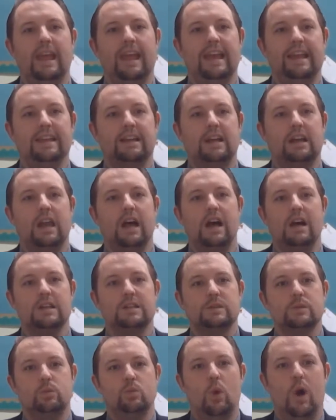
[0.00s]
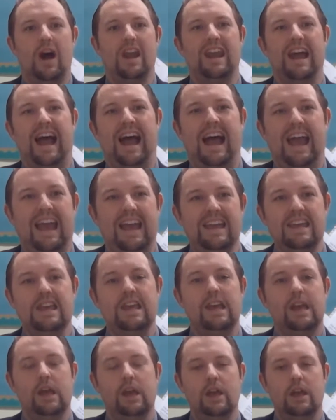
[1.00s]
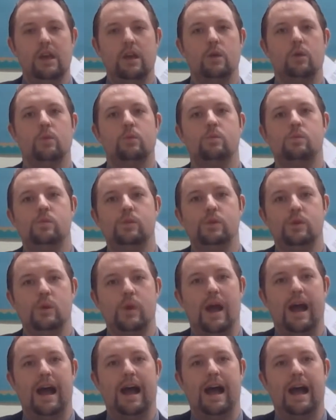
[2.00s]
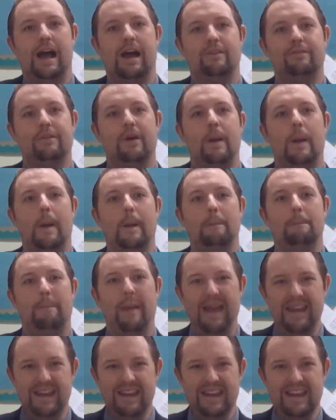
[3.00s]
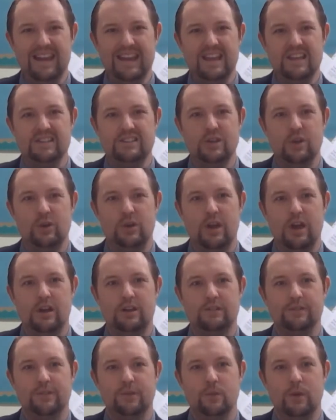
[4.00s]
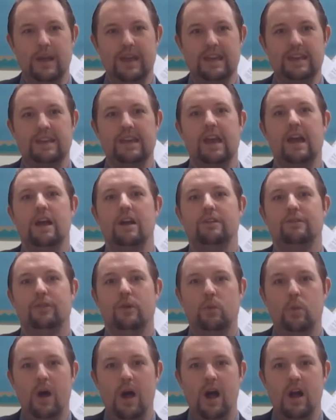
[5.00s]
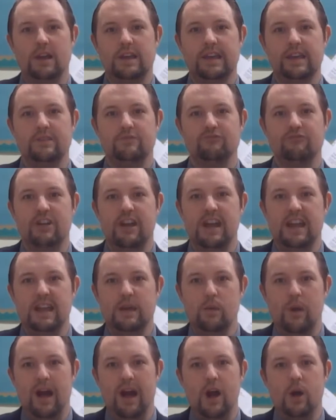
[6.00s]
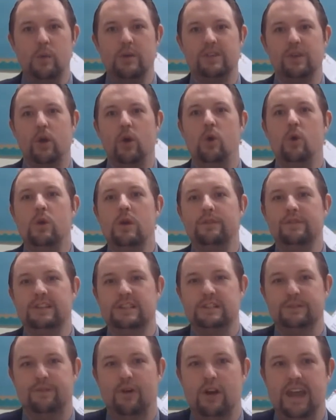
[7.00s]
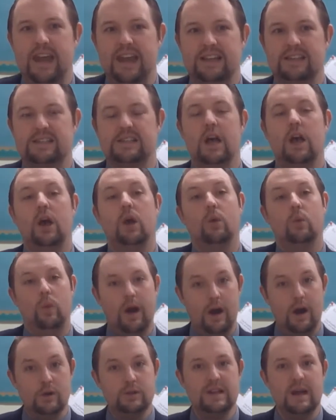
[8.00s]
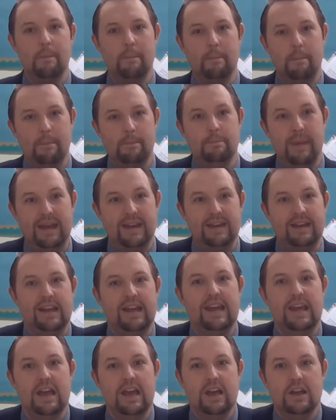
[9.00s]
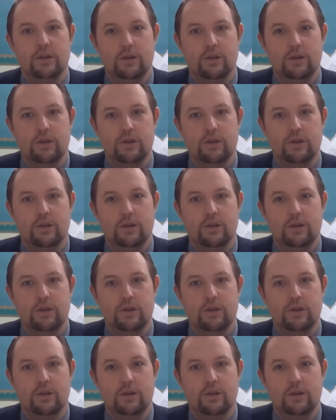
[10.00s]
In Class 1A, you have Bentley as your Learner of the Week for working really well with all of his phonics. Well done, Bentley.